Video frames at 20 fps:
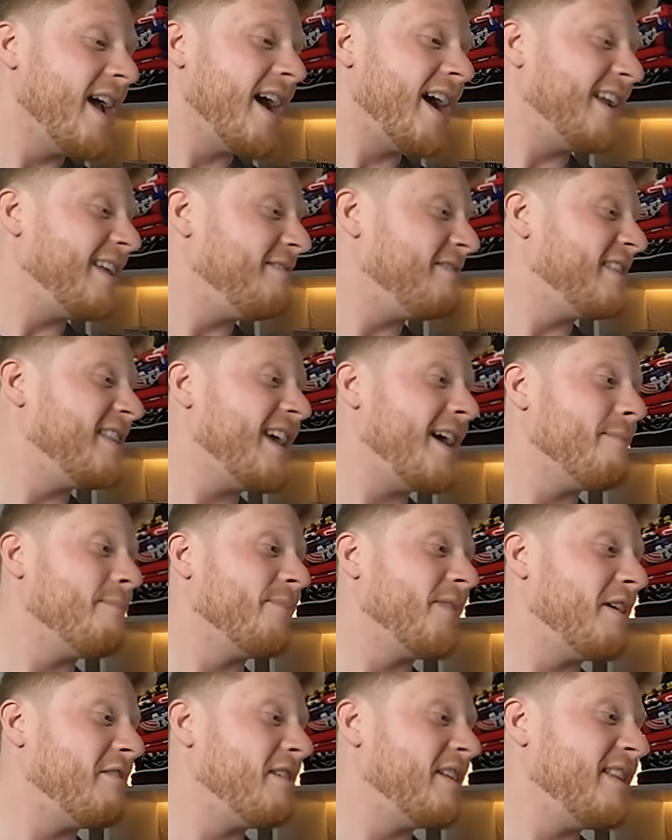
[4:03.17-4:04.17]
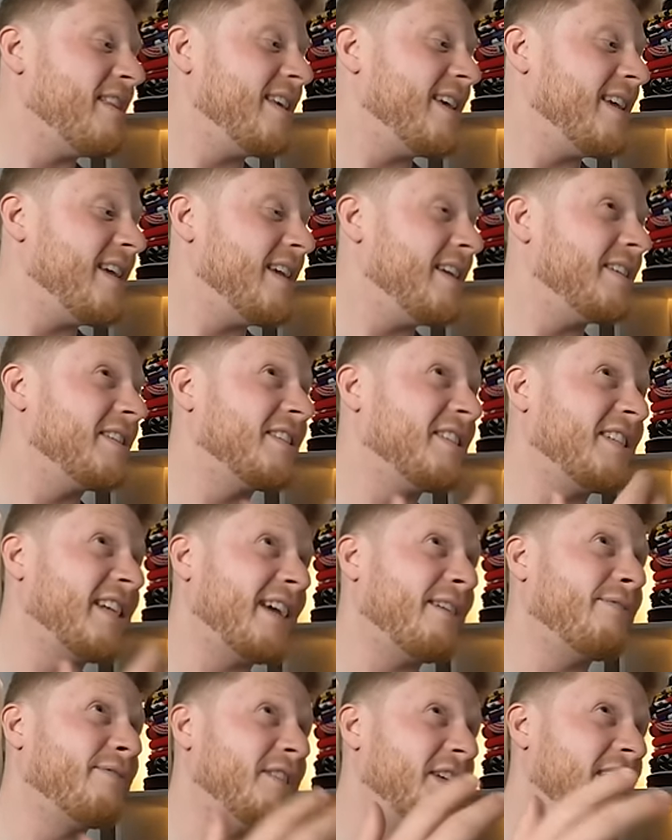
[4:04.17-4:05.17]
And even them, they're in the
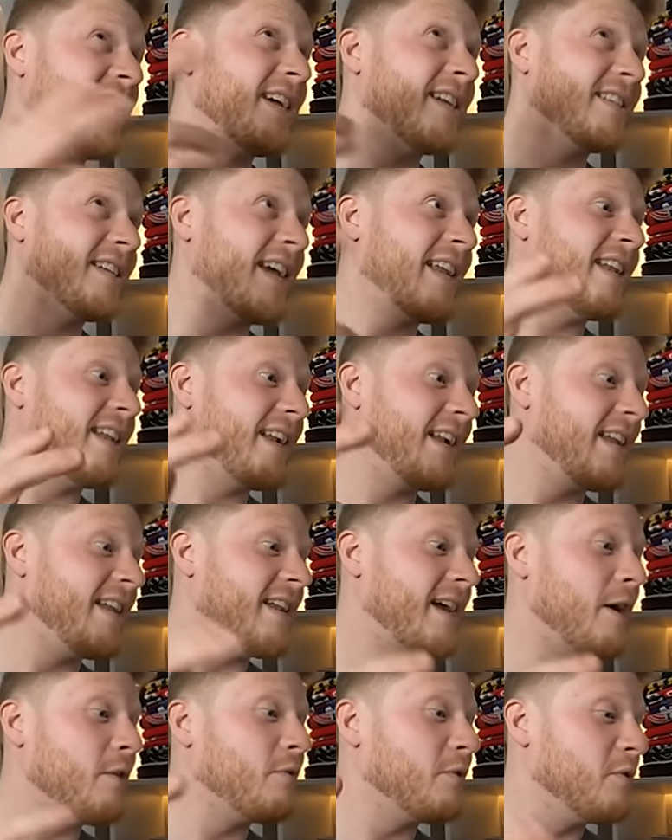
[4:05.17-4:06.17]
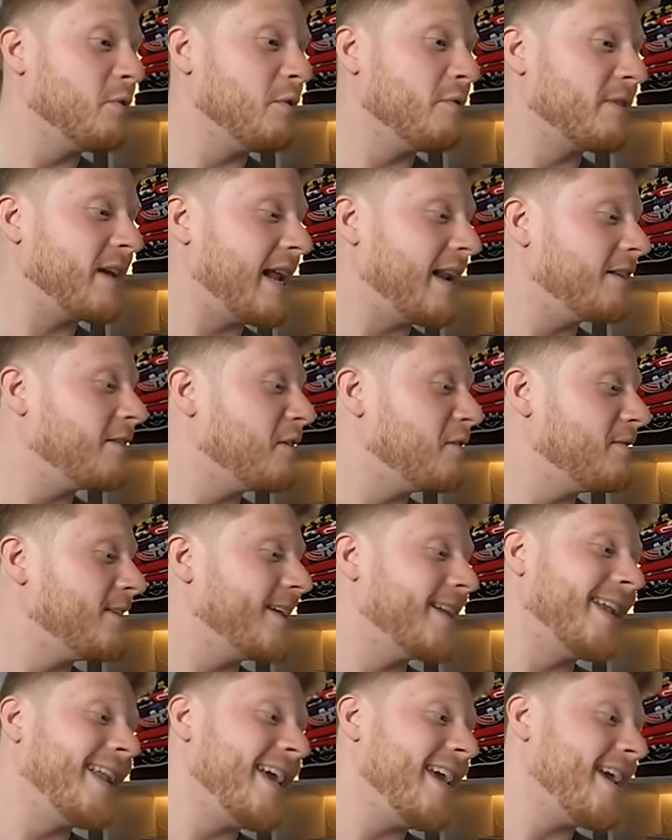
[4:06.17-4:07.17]
6th tier, technically now, the North
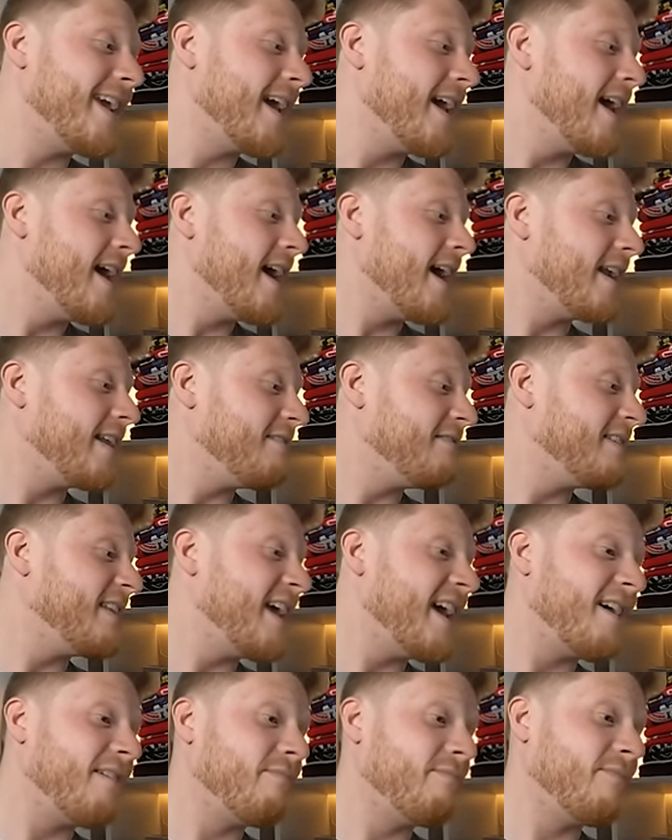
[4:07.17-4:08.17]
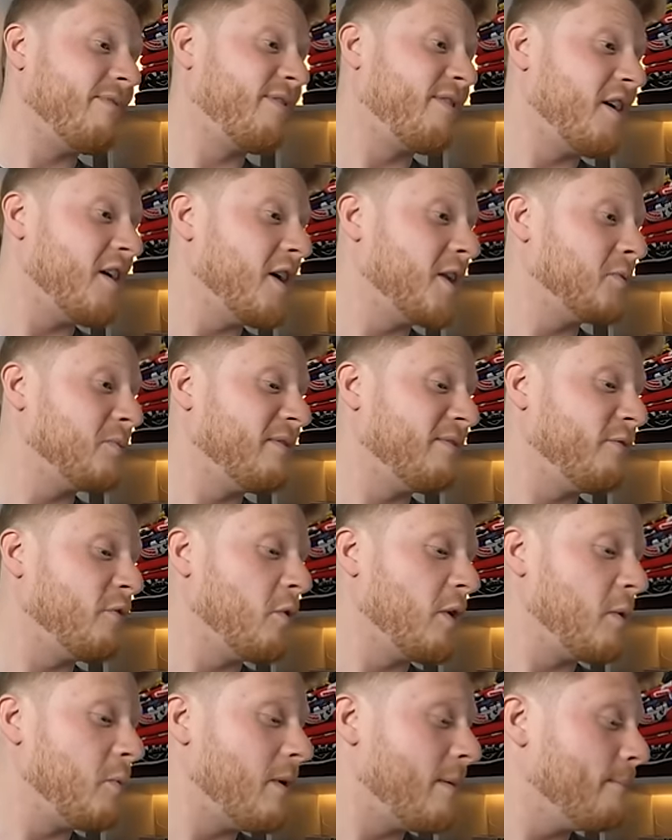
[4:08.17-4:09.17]
Caledonian League. And even they're 3rd with
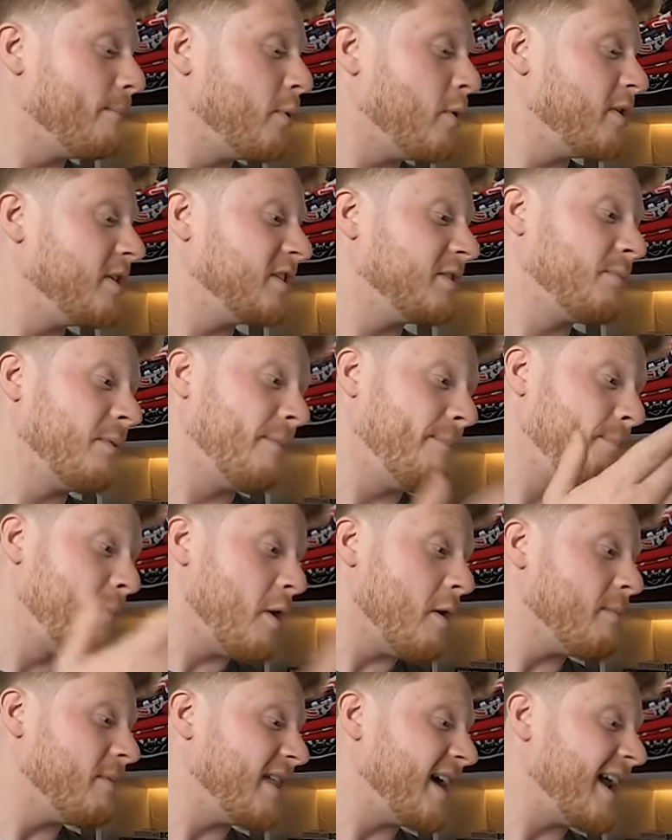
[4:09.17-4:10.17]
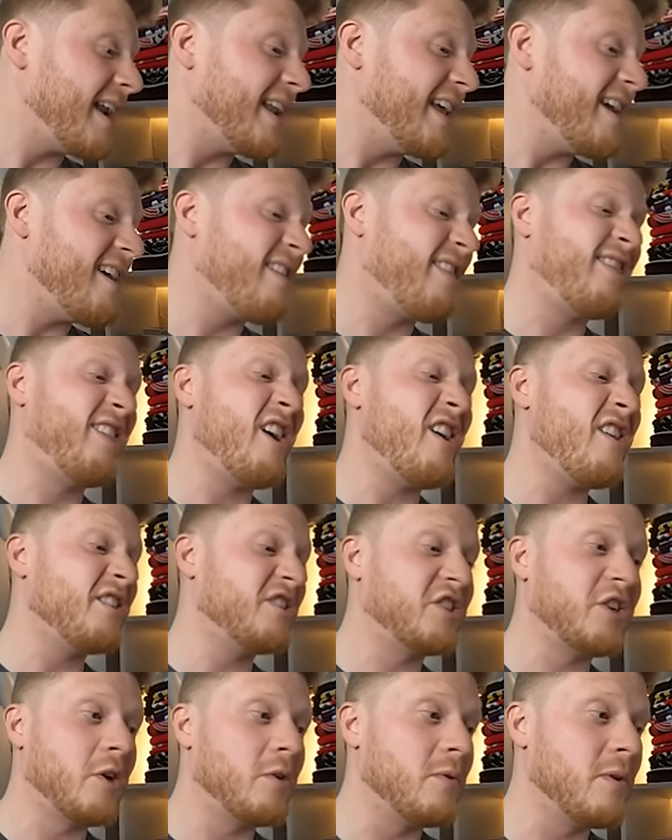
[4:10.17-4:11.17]
41 points. But bottom of that league,
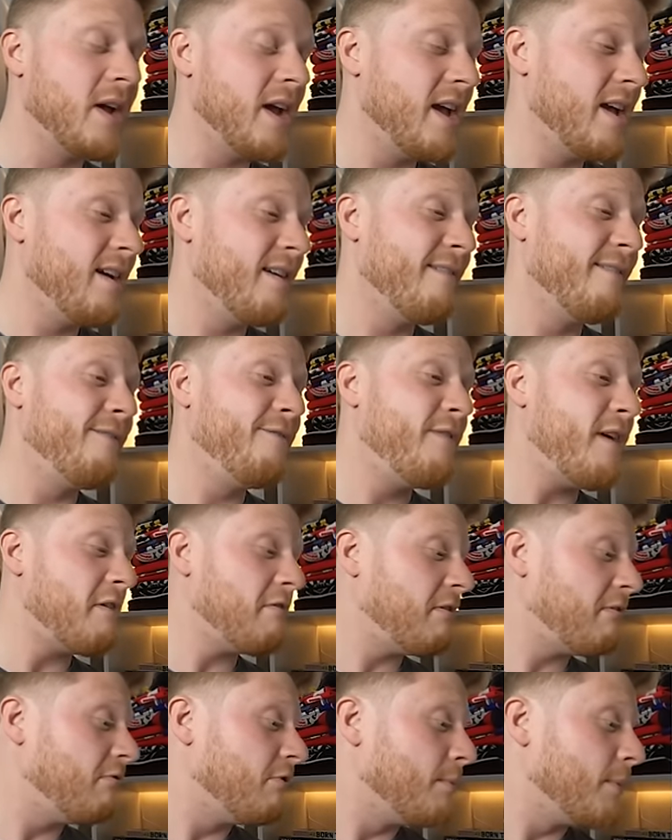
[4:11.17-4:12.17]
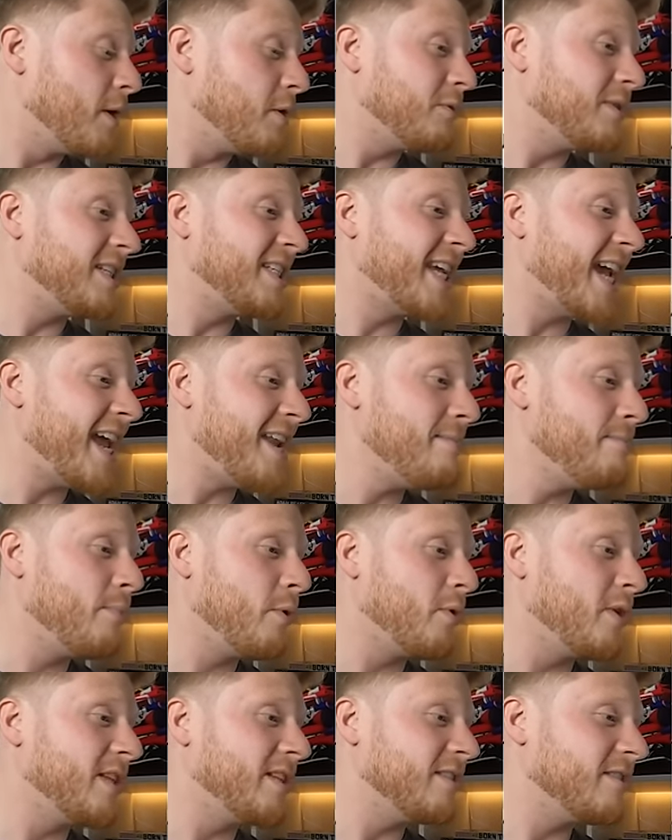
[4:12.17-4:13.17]
Thurso, very remote, 10
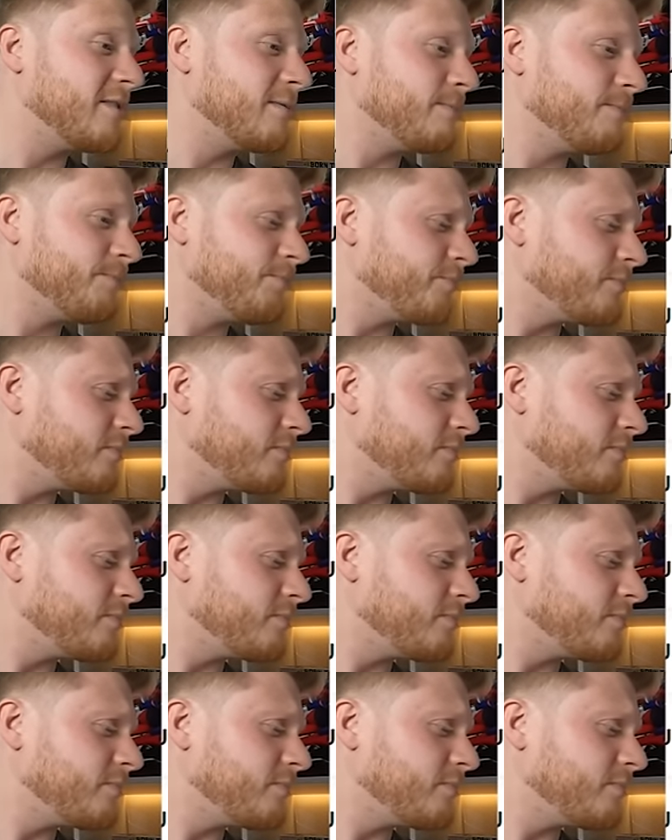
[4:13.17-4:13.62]
points.